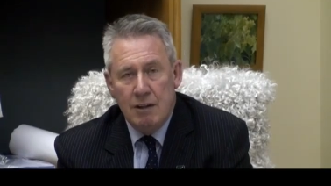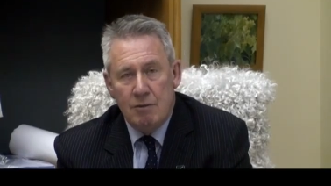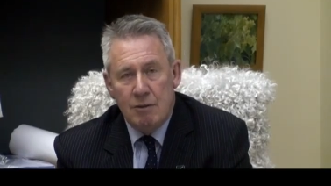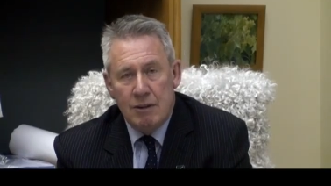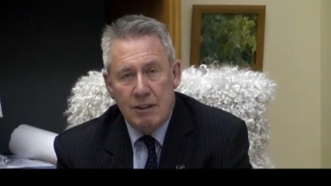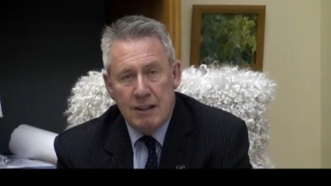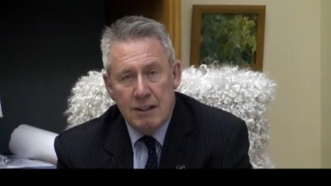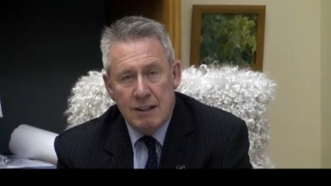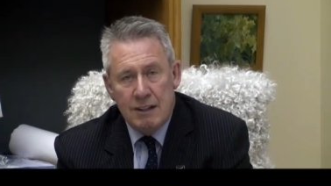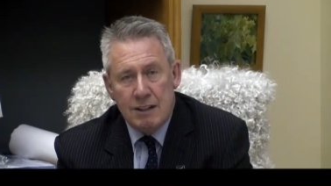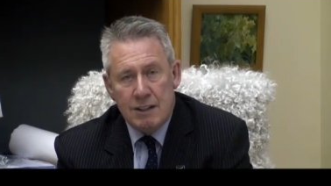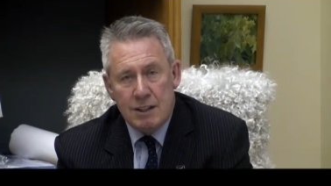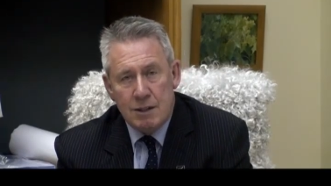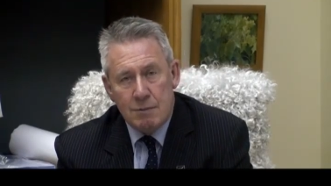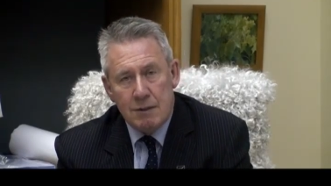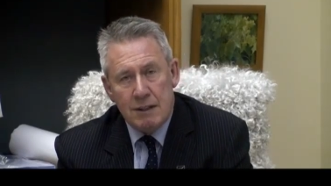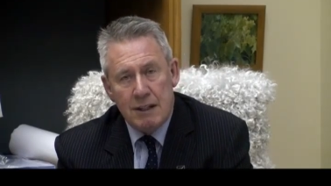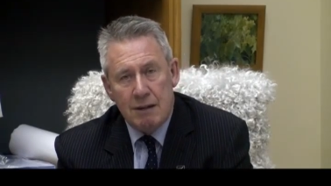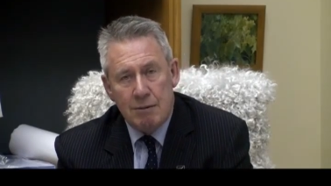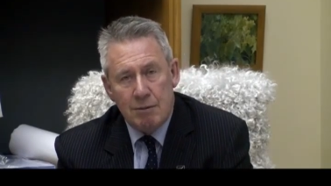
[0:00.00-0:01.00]
We needed
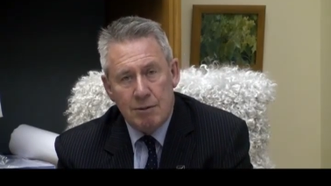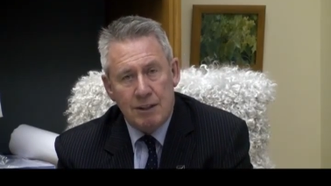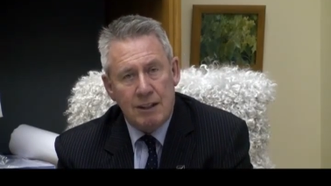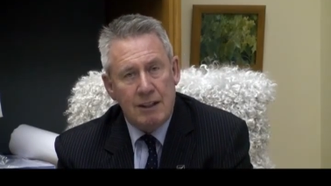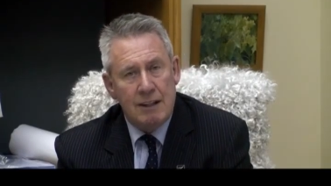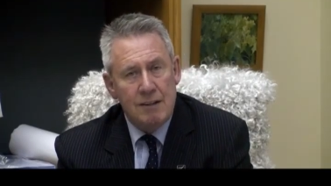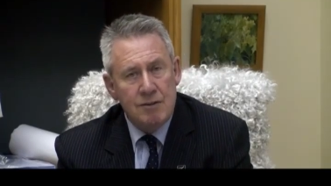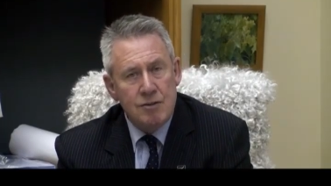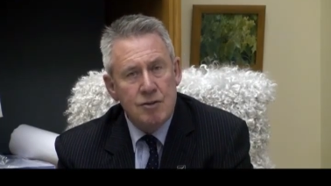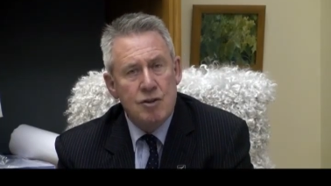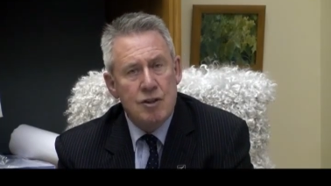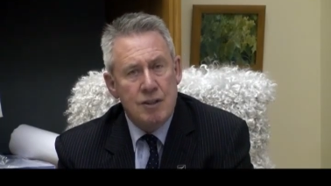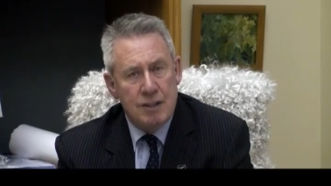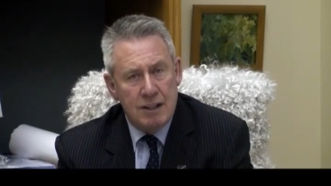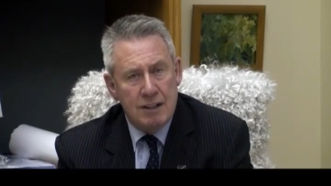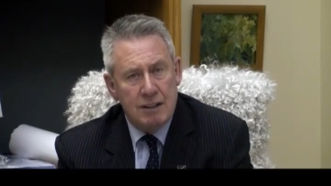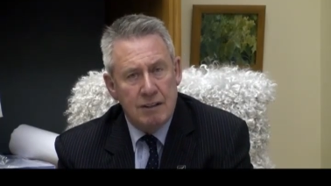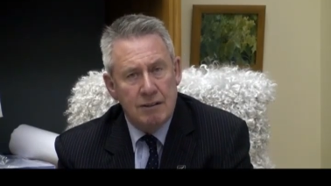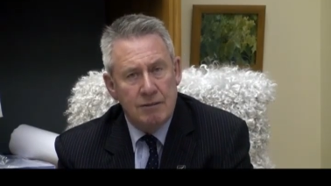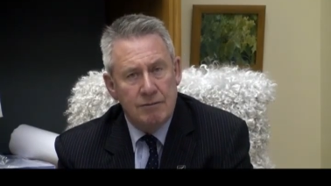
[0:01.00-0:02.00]
to be able to clinch a
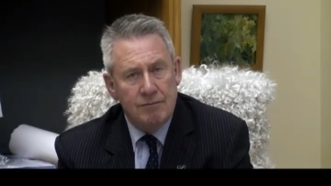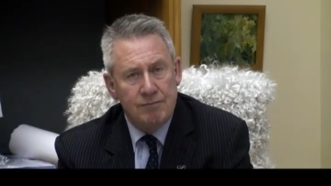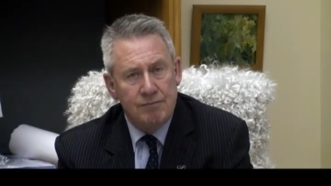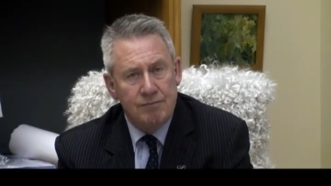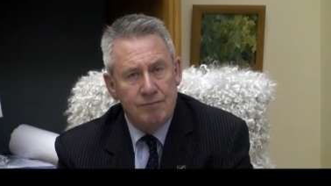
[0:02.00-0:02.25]
deal.